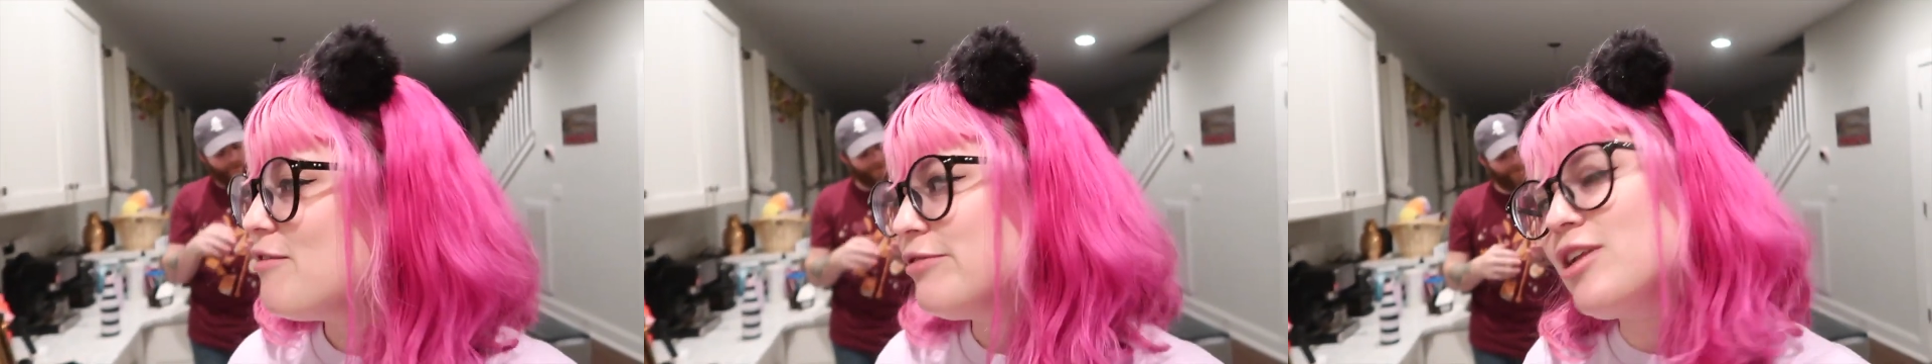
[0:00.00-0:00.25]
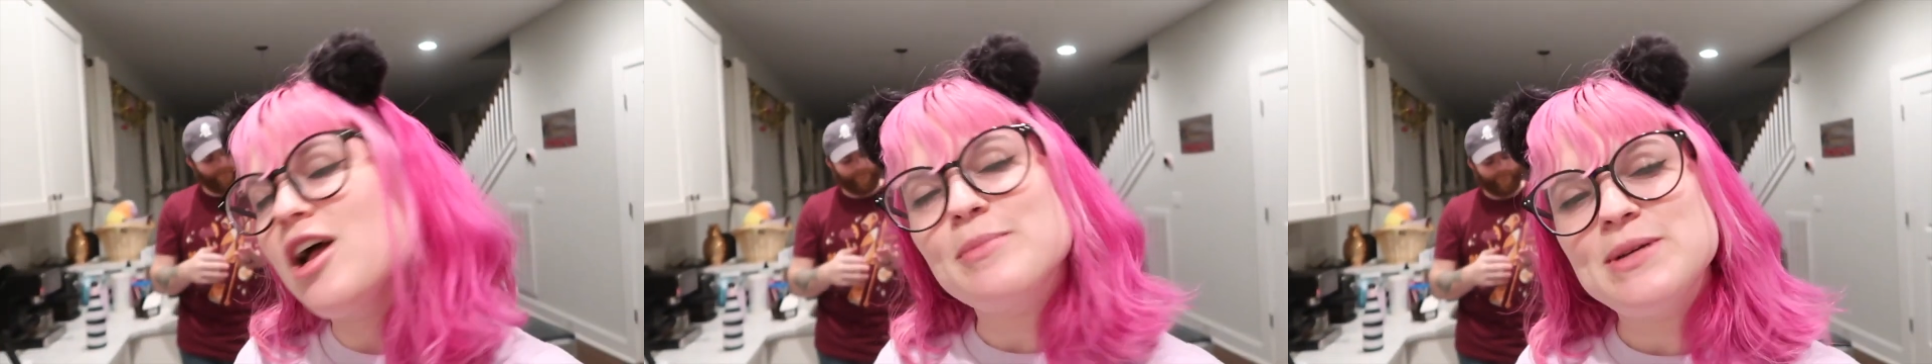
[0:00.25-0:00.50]

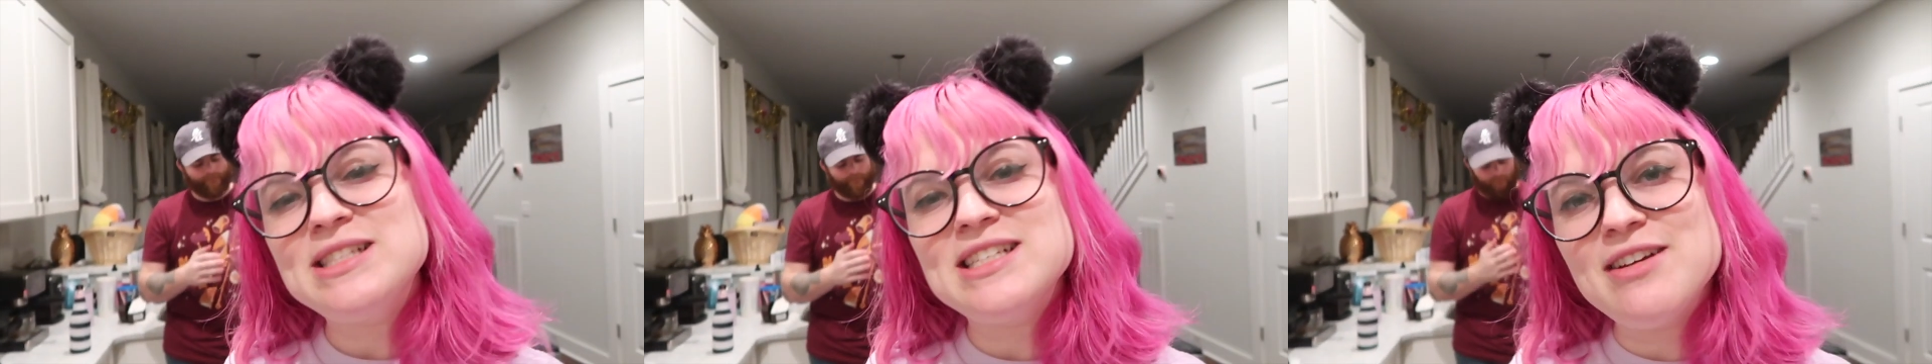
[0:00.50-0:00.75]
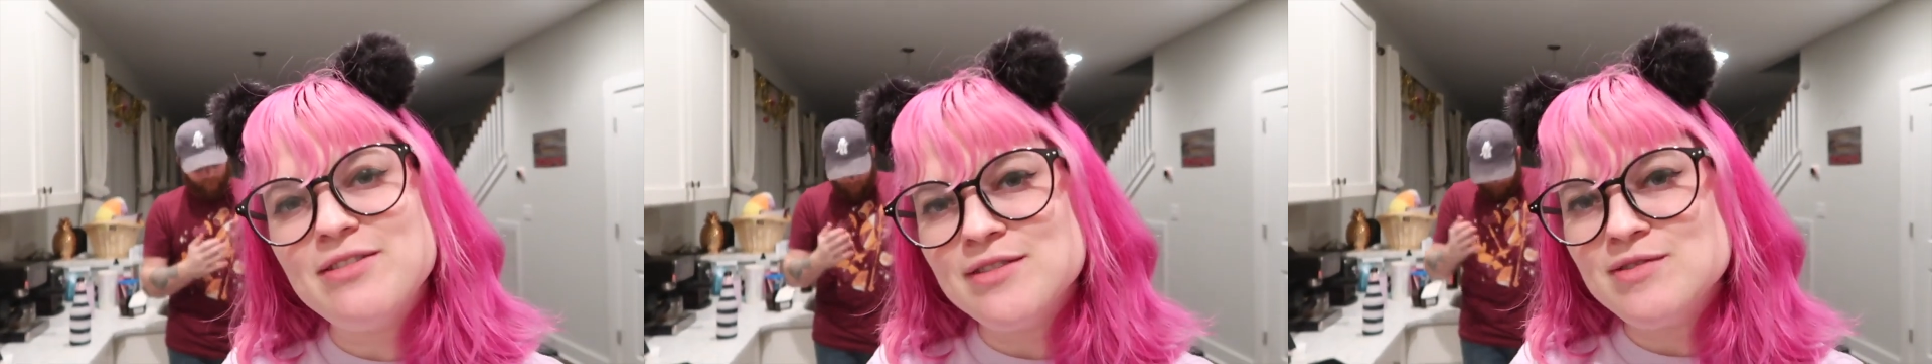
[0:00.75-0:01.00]
Vlogmas
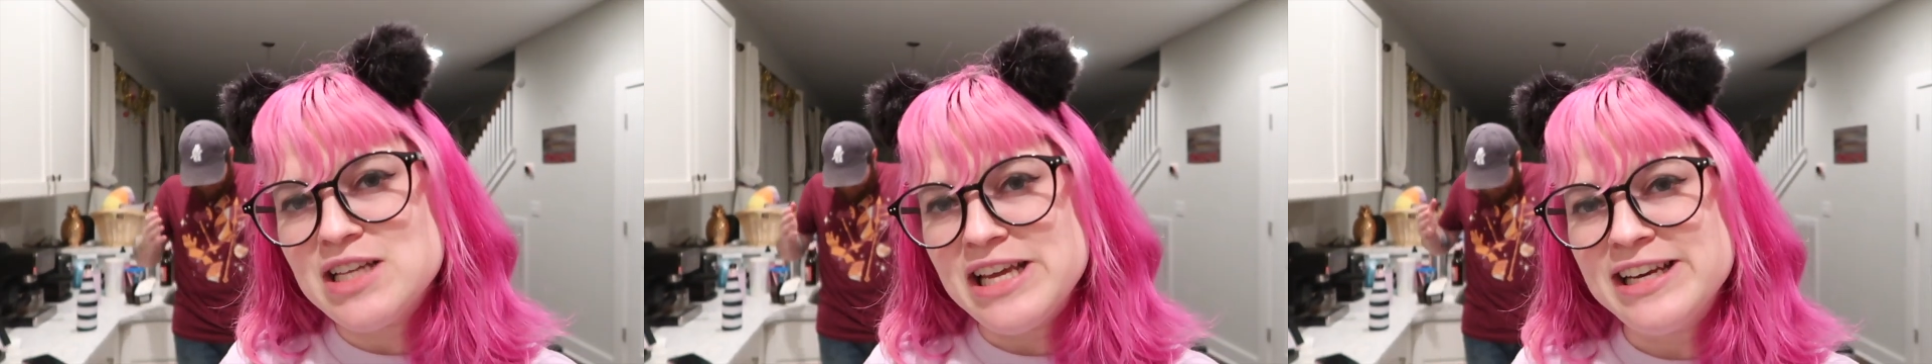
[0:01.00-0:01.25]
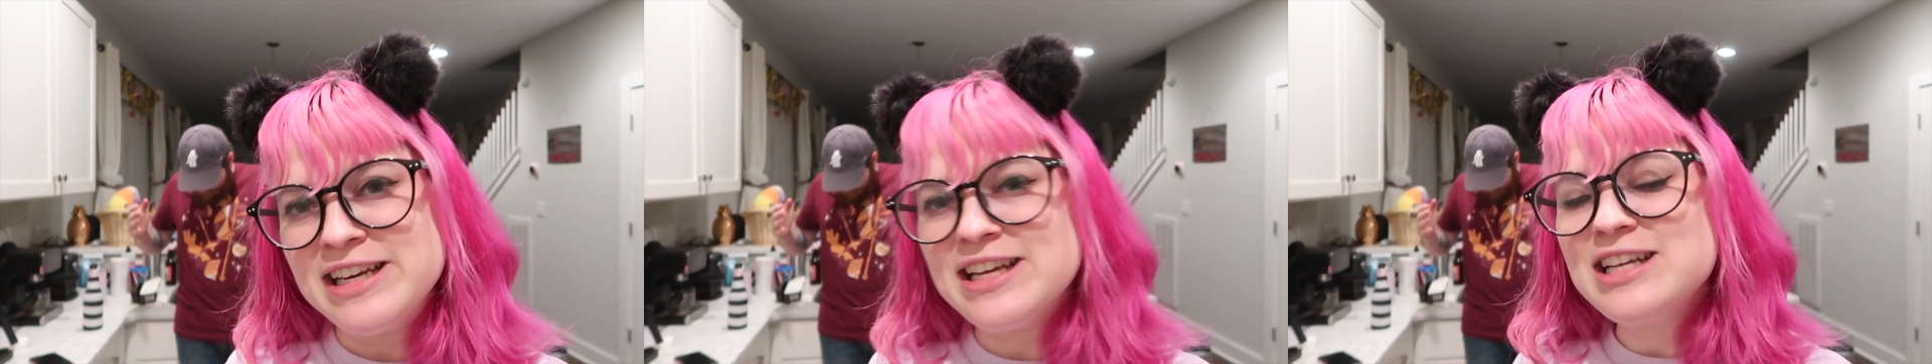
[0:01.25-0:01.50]
day
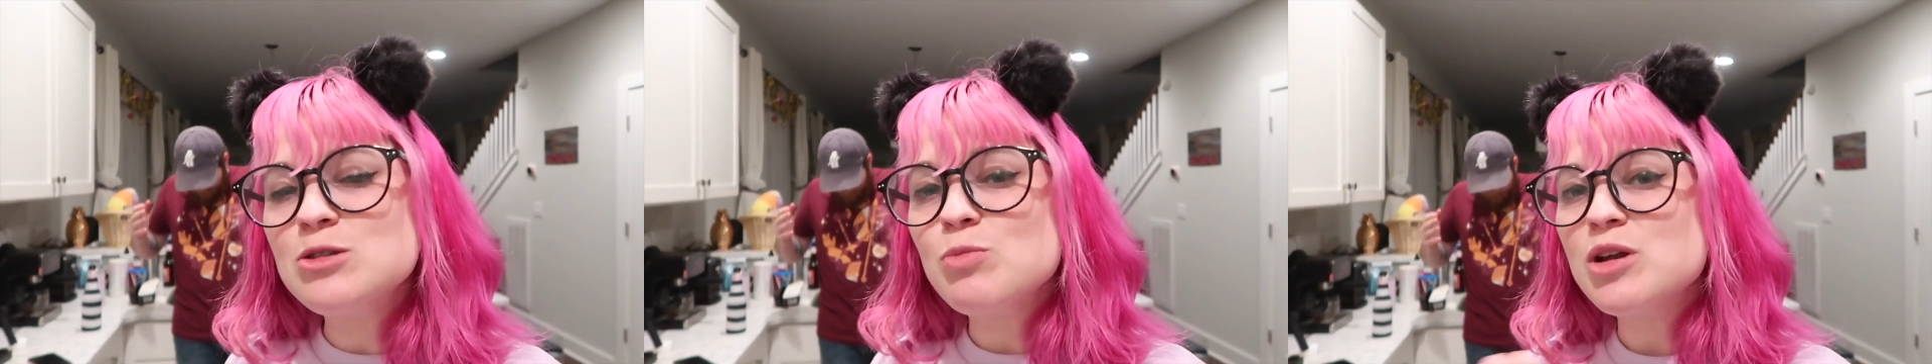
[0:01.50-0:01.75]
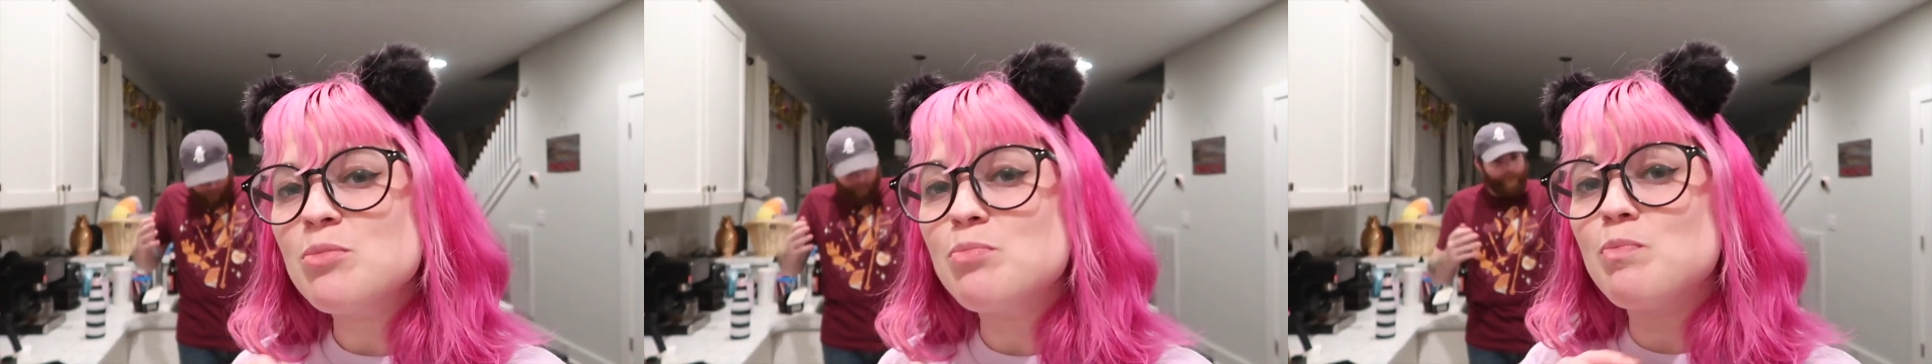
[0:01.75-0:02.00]
15. It's
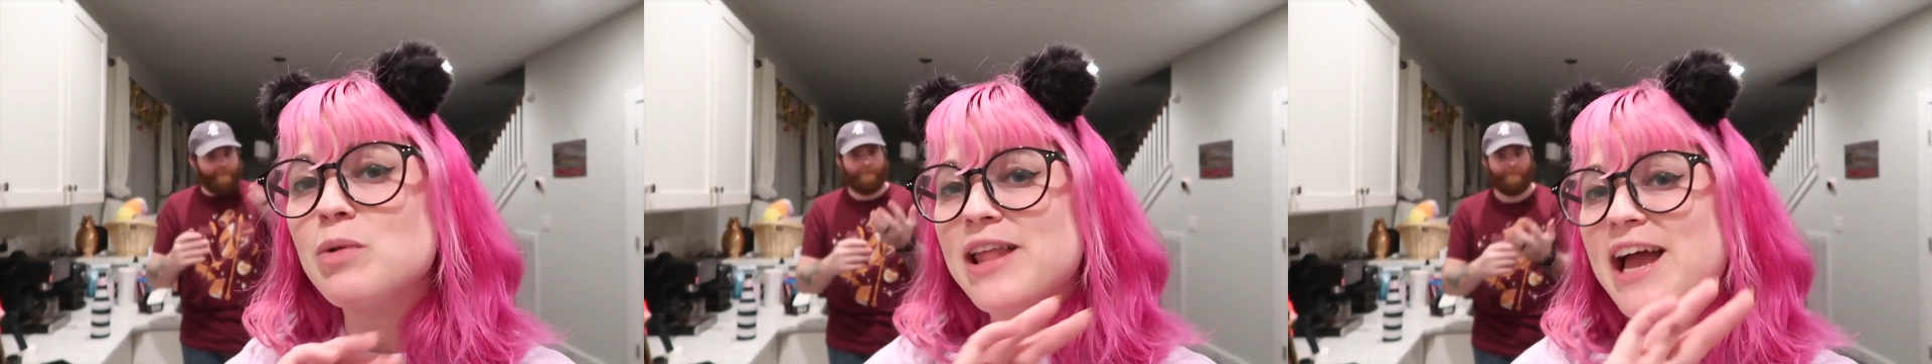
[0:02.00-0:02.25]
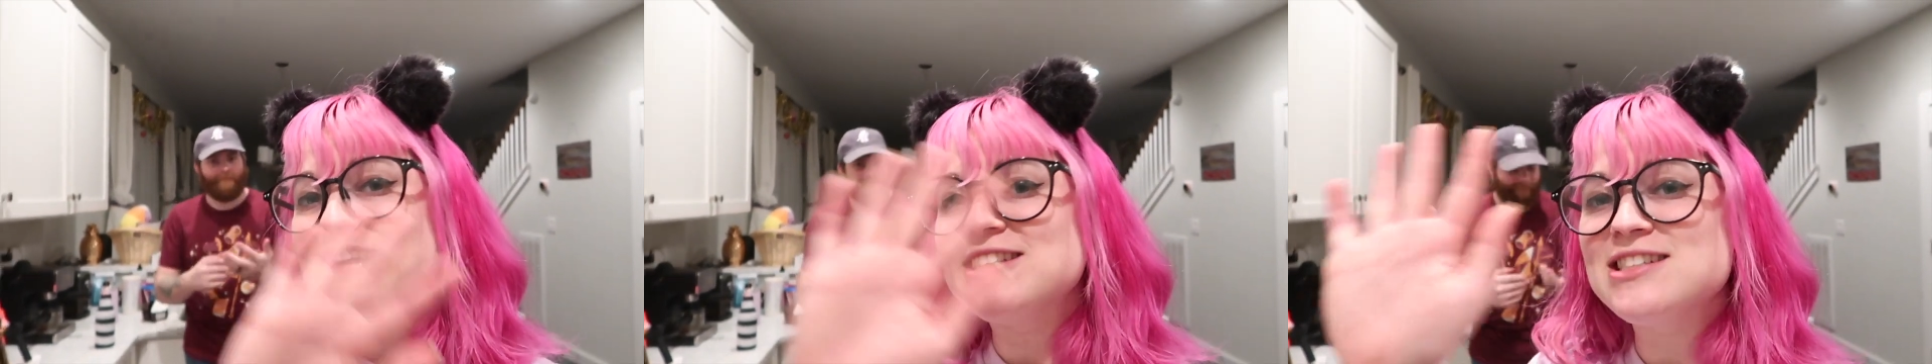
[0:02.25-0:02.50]
been a
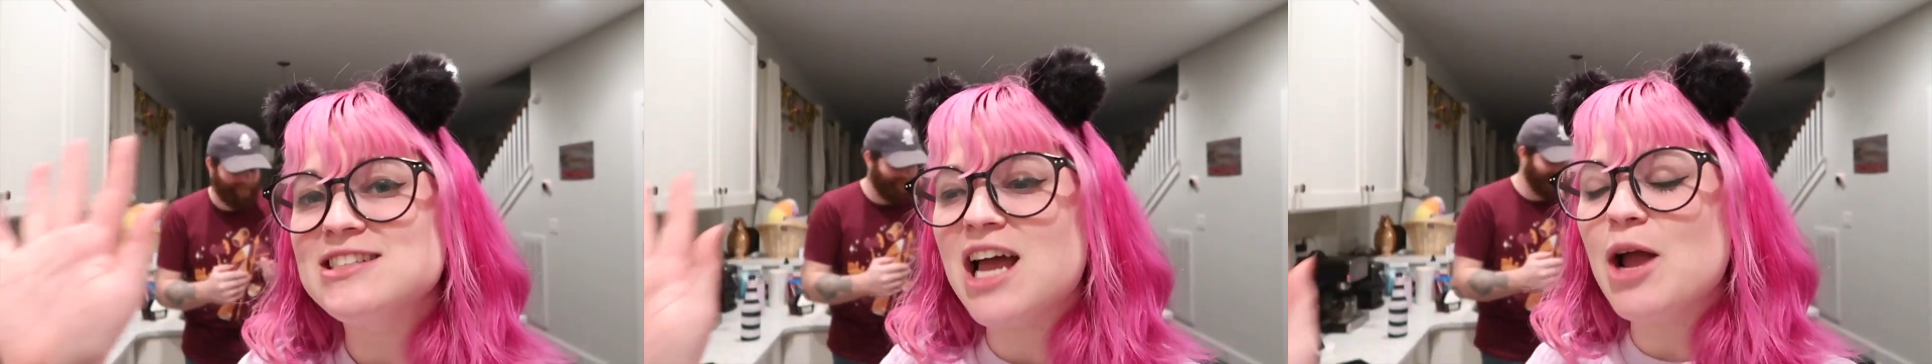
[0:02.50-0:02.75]
blast.